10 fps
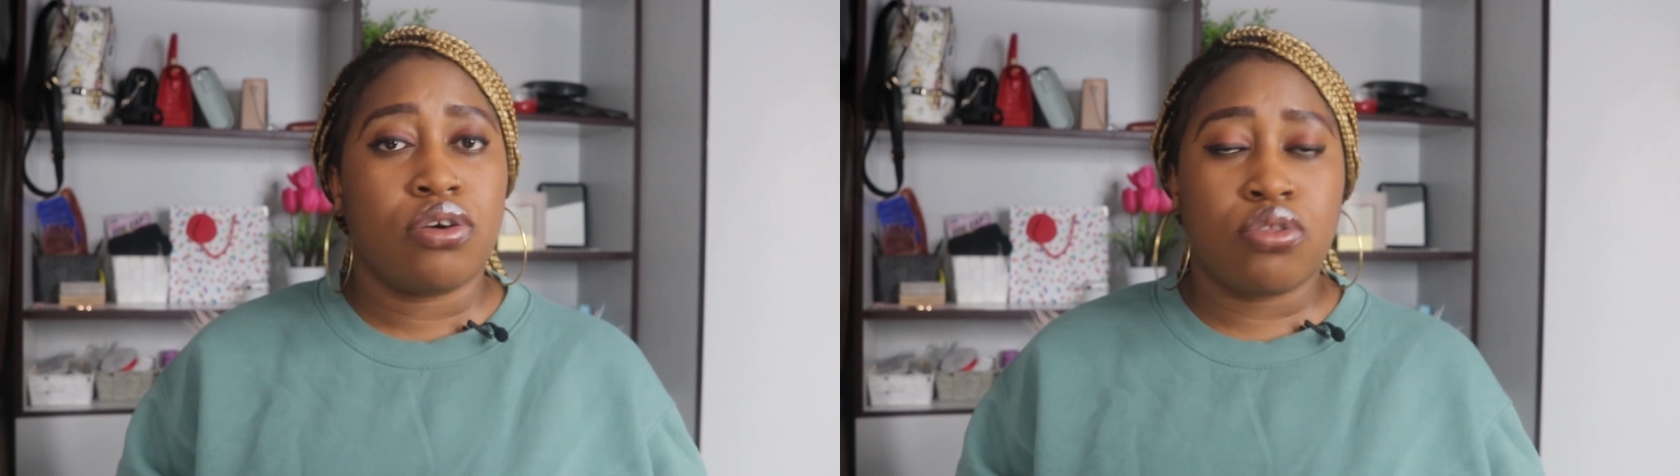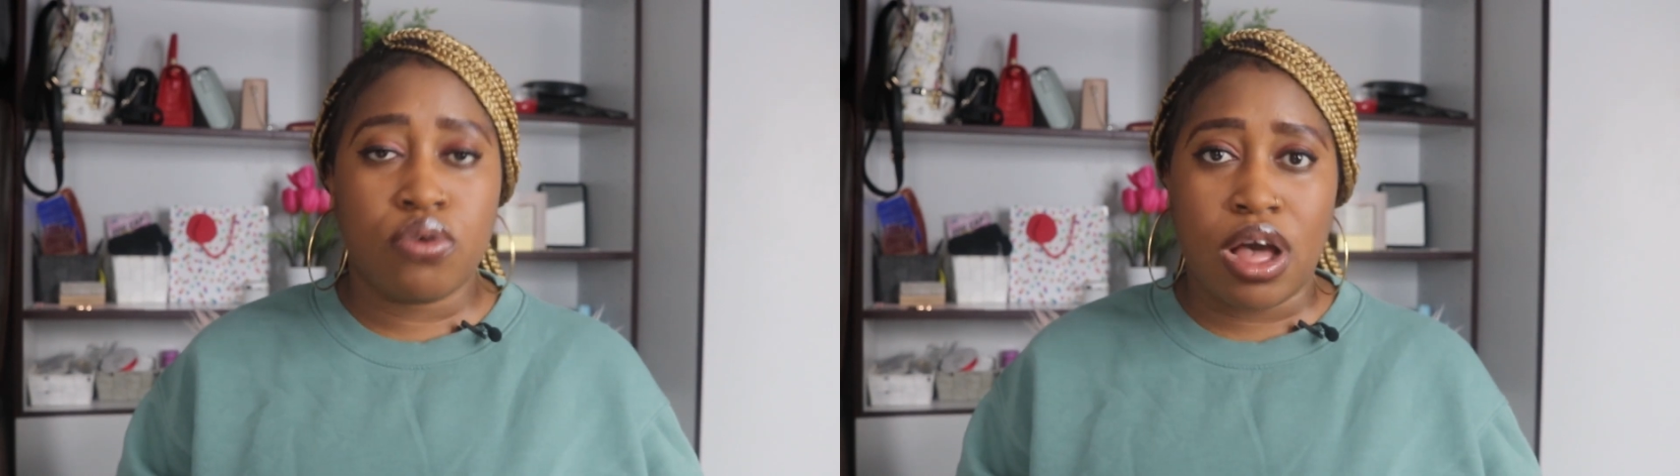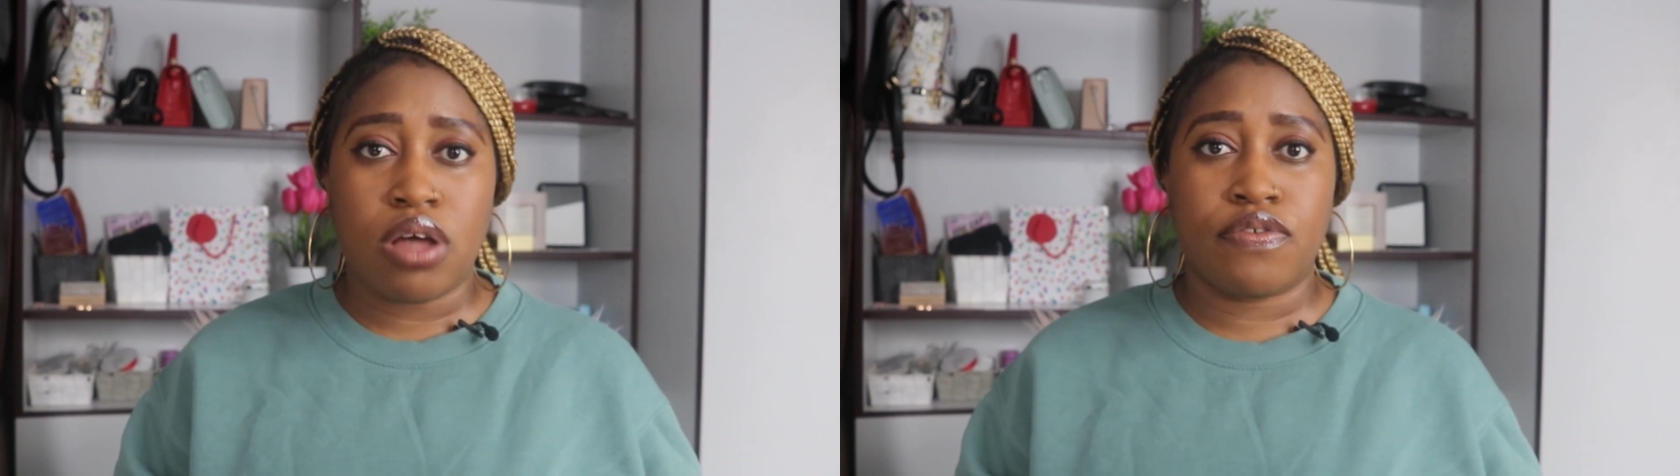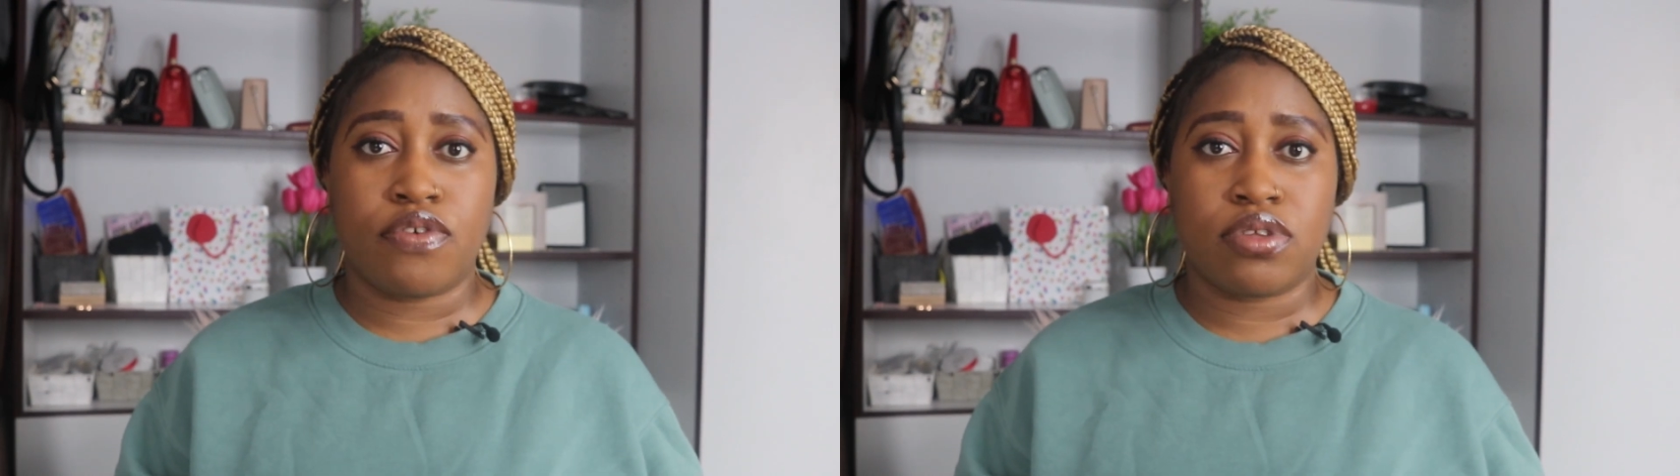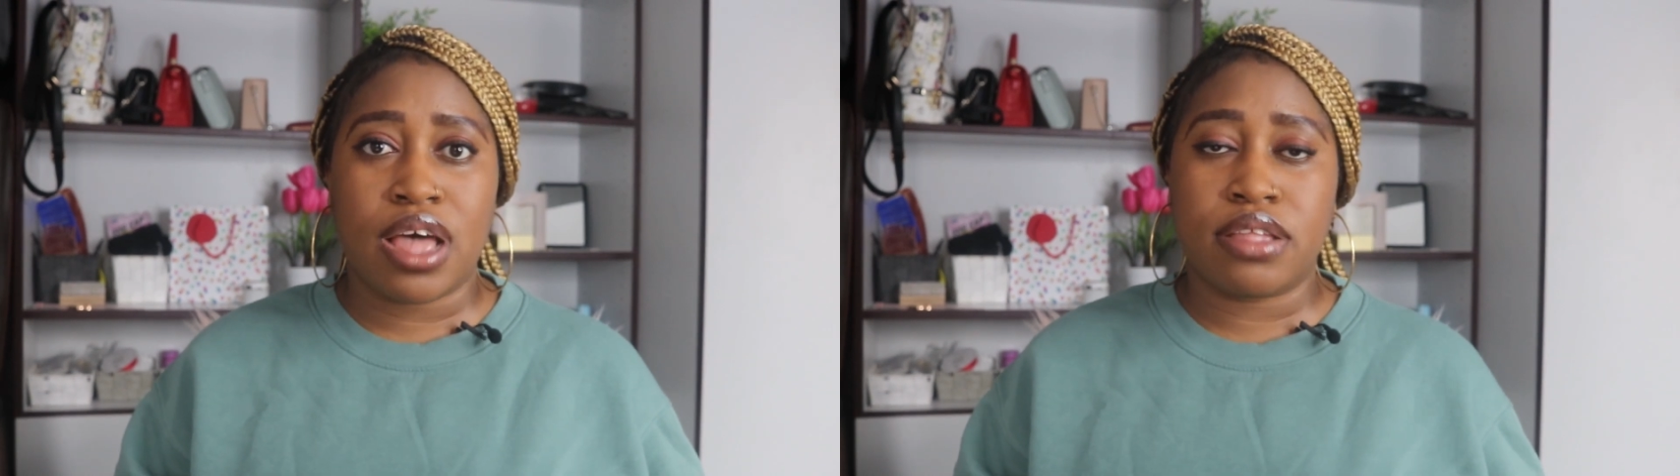look out
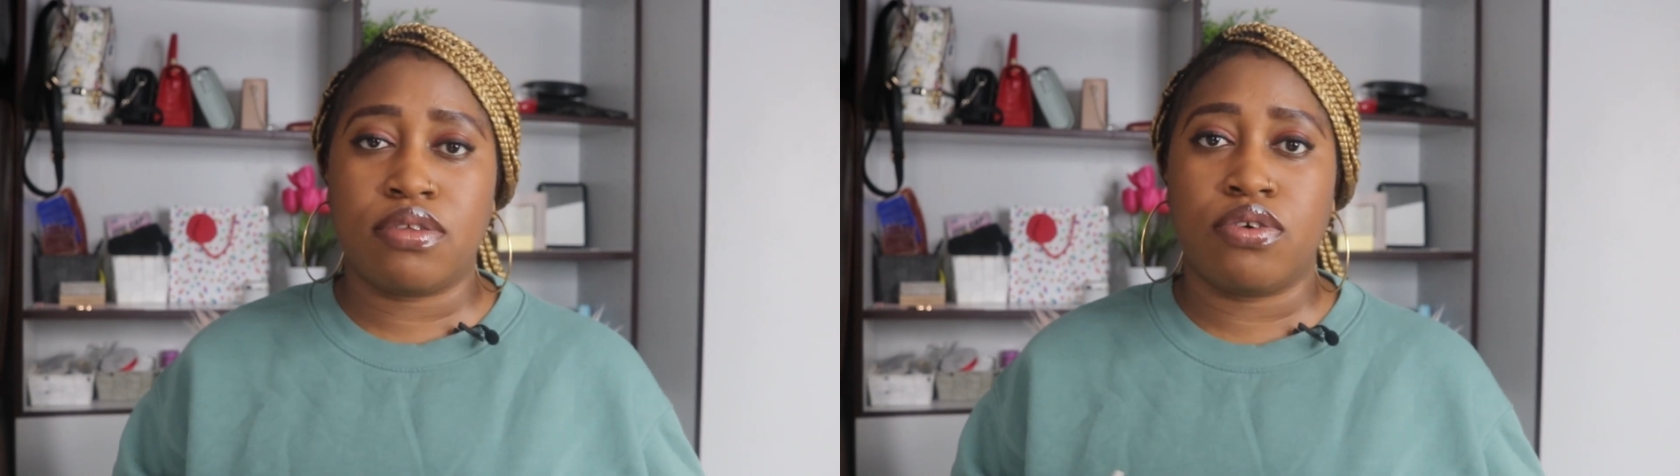for that